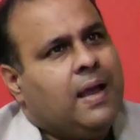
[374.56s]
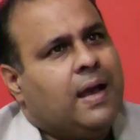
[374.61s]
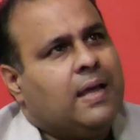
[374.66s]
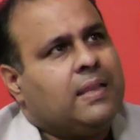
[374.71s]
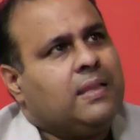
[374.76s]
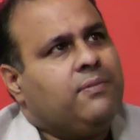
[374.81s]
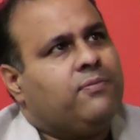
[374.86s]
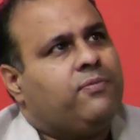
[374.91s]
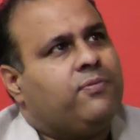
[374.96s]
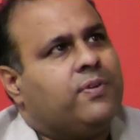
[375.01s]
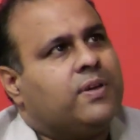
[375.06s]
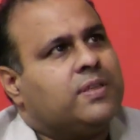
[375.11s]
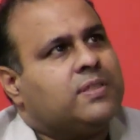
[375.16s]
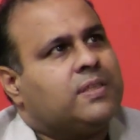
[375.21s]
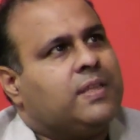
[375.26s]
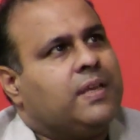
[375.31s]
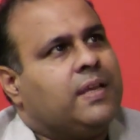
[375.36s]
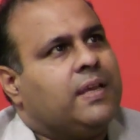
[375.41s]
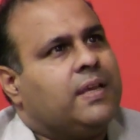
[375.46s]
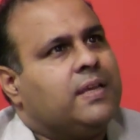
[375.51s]
I think
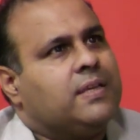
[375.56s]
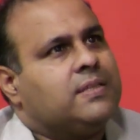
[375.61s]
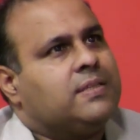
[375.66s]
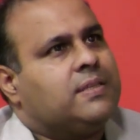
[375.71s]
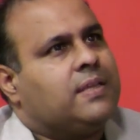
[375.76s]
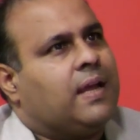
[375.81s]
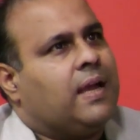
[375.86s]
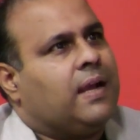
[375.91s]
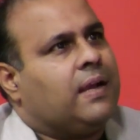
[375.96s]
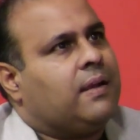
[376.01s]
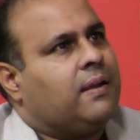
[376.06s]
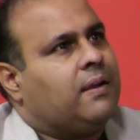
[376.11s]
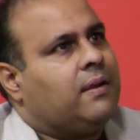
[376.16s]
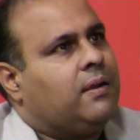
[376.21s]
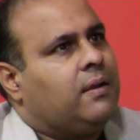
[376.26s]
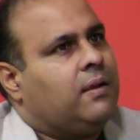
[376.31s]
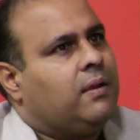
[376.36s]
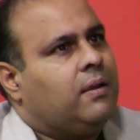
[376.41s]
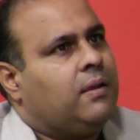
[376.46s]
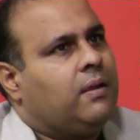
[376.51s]
first thing is that
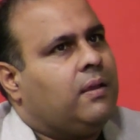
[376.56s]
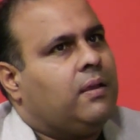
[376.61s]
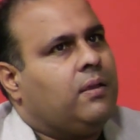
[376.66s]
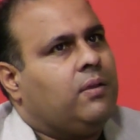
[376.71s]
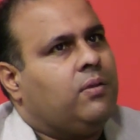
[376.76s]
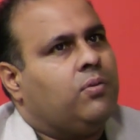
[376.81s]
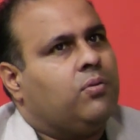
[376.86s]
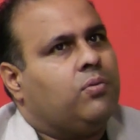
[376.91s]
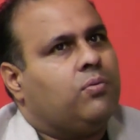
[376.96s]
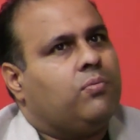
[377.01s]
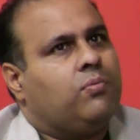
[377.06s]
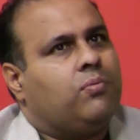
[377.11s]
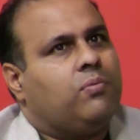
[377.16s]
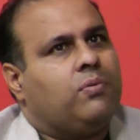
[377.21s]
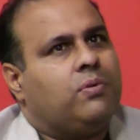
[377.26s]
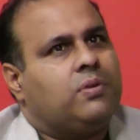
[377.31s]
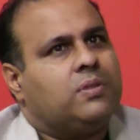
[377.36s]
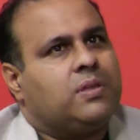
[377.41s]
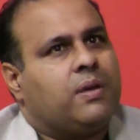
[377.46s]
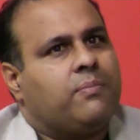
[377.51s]

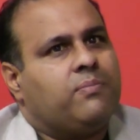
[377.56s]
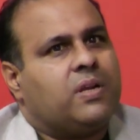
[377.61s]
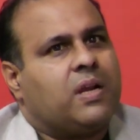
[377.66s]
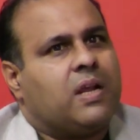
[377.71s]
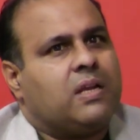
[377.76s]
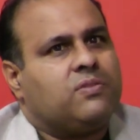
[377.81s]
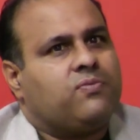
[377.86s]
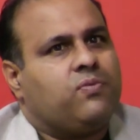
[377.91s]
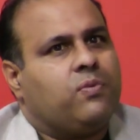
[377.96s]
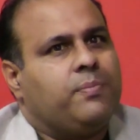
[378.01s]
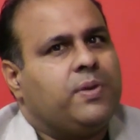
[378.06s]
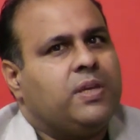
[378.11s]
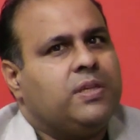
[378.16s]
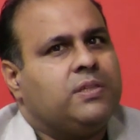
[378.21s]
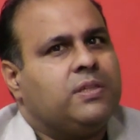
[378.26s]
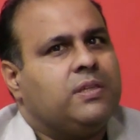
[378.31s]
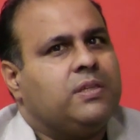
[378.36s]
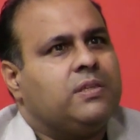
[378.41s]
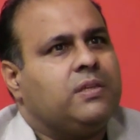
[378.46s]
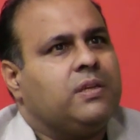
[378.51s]
some
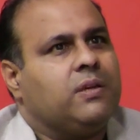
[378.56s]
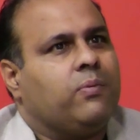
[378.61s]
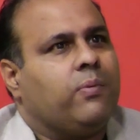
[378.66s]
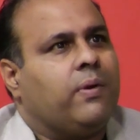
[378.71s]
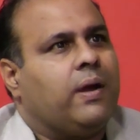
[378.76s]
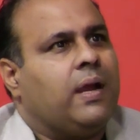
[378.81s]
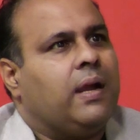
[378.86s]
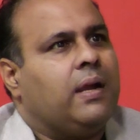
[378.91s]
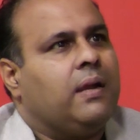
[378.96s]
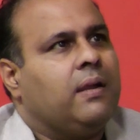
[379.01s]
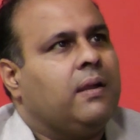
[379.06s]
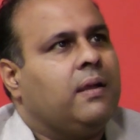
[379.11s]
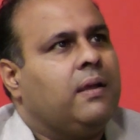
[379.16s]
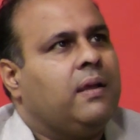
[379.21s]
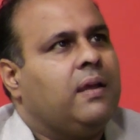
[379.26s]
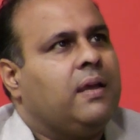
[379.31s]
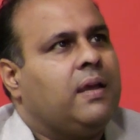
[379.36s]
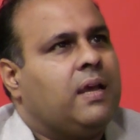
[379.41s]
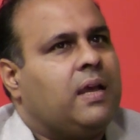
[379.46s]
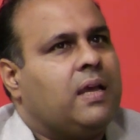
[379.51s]
transformation is required
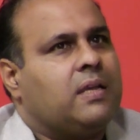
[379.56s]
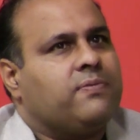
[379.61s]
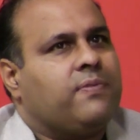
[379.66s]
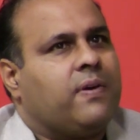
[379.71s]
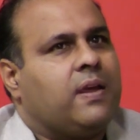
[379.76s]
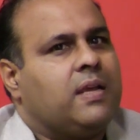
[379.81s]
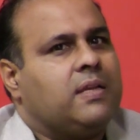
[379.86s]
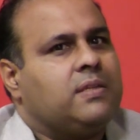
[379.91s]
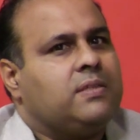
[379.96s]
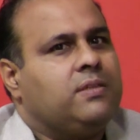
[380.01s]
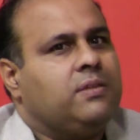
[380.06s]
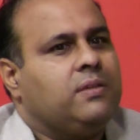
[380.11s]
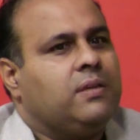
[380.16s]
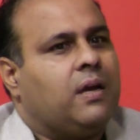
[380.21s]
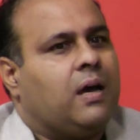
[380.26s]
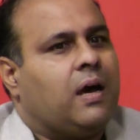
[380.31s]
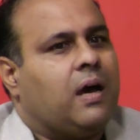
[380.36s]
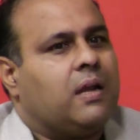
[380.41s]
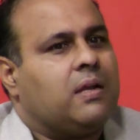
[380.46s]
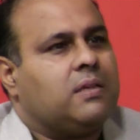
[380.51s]
as far as
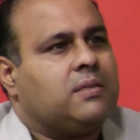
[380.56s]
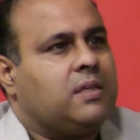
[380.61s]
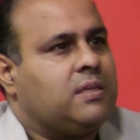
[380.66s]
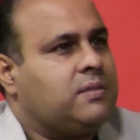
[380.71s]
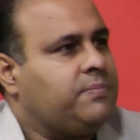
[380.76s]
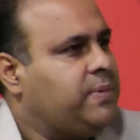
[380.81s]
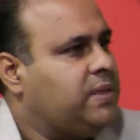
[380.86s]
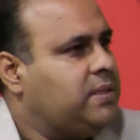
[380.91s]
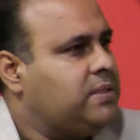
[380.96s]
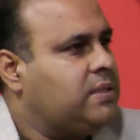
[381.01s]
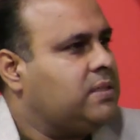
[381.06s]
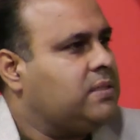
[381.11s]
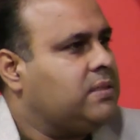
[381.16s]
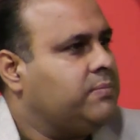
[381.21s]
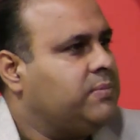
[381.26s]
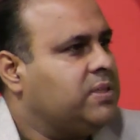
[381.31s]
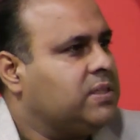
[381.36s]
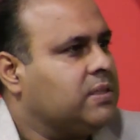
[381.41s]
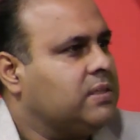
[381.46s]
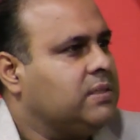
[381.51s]
our assessment
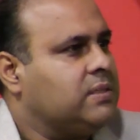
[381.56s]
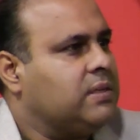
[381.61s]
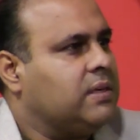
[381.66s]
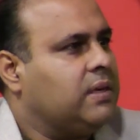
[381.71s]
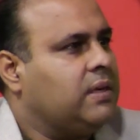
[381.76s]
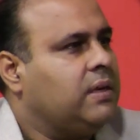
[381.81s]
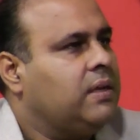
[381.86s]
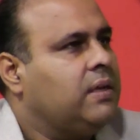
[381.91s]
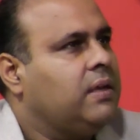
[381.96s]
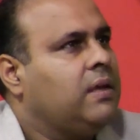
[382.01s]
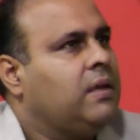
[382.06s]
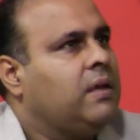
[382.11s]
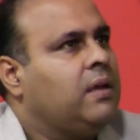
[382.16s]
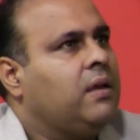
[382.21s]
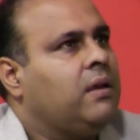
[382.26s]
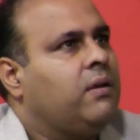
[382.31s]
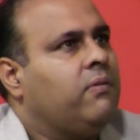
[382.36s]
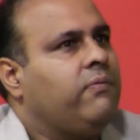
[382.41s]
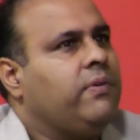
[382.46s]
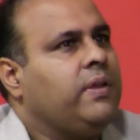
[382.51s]
system is concerned.
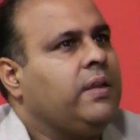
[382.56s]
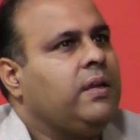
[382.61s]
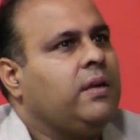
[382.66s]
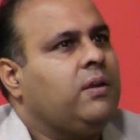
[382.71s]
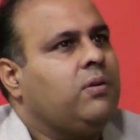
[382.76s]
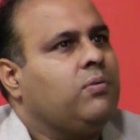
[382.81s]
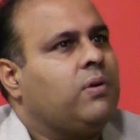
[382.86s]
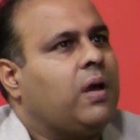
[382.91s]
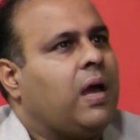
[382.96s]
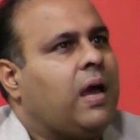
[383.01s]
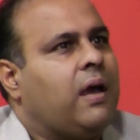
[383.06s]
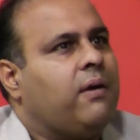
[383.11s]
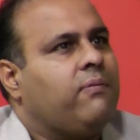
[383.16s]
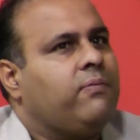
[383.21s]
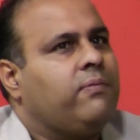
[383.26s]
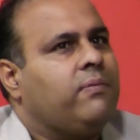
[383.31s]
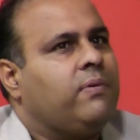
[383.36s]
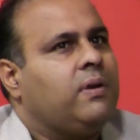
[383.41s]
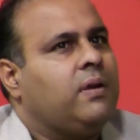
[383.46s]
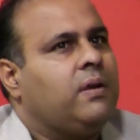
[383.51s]
We need to have
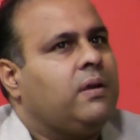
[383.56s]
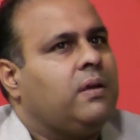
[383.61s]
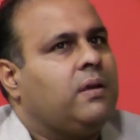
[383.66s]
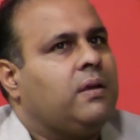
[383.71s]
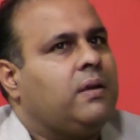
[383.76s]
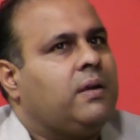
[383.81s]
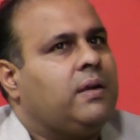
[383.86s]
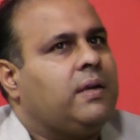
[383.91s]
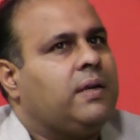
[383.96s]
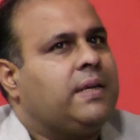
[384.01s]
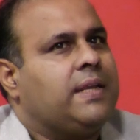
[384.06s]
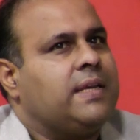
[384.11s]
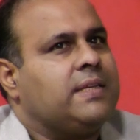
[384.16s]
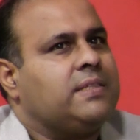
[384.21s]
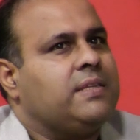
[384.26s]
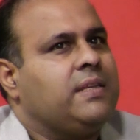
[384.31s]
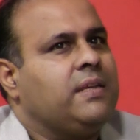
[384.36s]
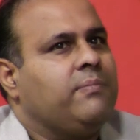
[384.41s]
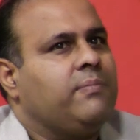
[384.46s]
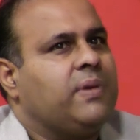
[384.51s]

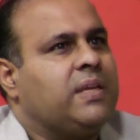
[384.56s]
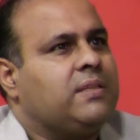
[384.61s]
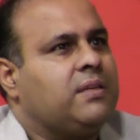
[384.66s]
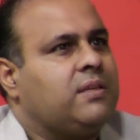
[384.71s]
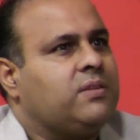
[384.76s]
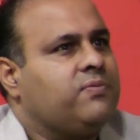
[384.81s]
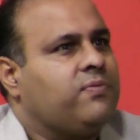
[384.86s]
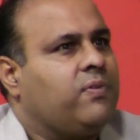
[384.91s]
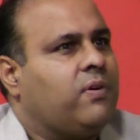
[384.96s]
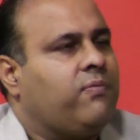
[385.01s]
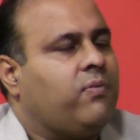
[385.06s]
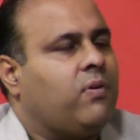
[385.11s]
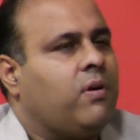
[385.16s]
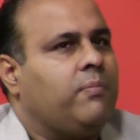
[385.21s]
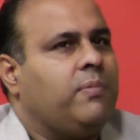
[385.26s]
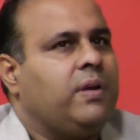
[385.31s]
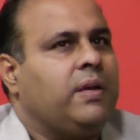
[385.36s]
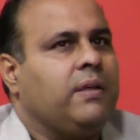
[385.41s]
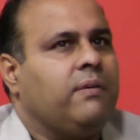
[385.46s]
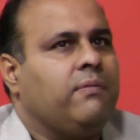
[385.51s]
testing methods for
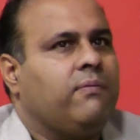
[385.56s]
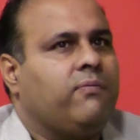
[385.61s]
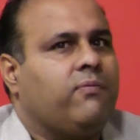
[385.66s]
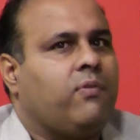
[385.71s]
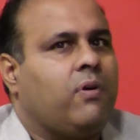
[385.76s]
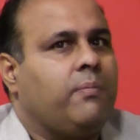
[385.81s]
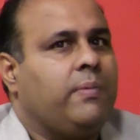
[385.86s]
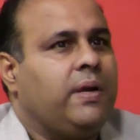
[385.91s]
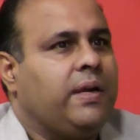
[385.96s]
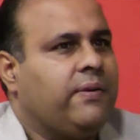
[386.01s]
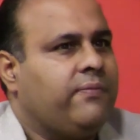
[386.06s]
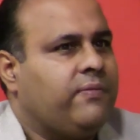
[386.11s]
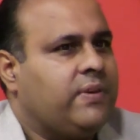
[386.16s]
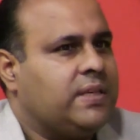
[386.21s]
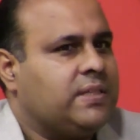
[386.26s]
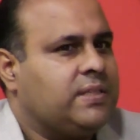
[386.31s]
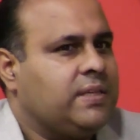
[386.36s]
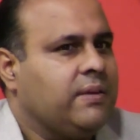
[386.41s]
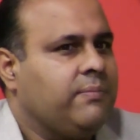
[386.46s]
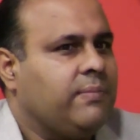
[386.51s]
formative
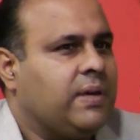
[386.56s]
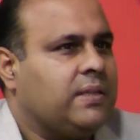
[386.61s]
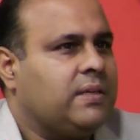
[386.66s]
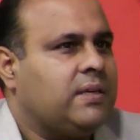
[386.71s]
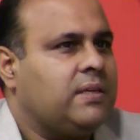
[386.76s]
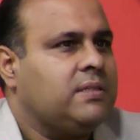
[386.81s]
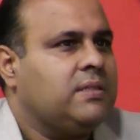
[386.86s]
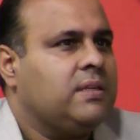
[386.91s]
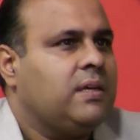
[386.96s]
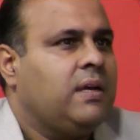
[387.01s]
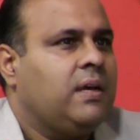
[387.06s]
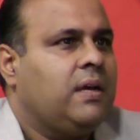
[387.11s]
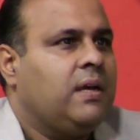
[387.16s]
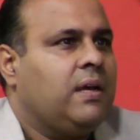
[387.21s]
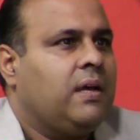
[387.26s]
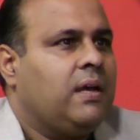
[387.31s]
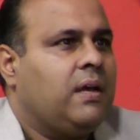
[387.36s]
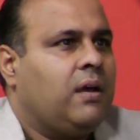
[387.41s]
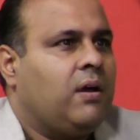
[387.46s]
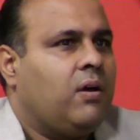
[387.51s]
testing methods
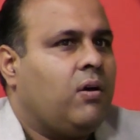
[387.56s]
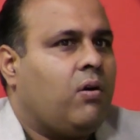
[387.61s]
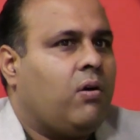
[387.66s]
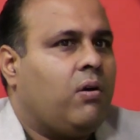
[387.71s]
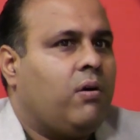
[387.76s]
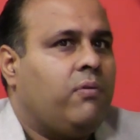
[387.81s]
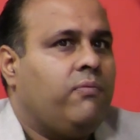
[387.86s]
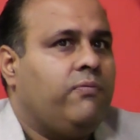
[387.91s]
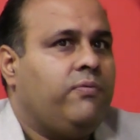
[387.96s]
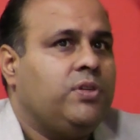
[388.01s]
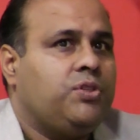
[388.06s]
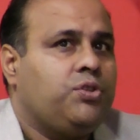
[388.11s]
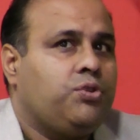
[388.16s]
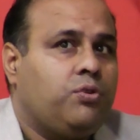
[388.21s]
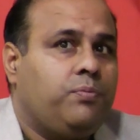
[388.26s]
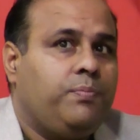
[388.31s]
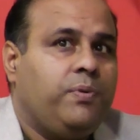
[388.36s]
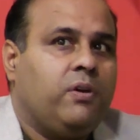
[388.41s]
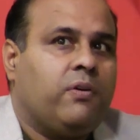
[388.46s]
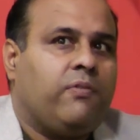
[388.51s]
which
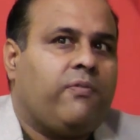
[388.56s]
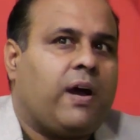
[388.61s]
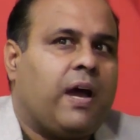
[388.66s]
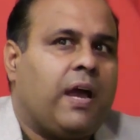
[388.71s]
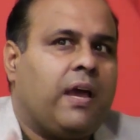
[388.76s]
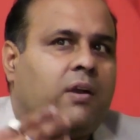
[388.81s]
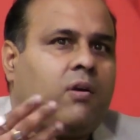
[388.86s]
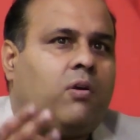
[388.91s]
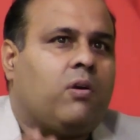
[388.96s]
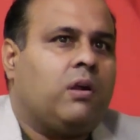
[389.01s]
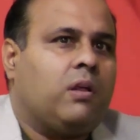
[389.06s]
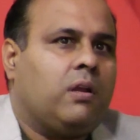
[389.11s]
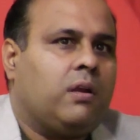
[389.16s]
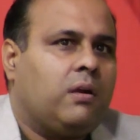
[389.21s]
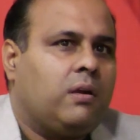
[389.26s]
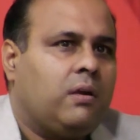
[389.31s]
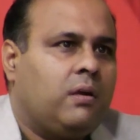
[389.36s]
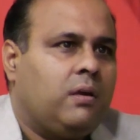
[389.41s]
should be of higher order.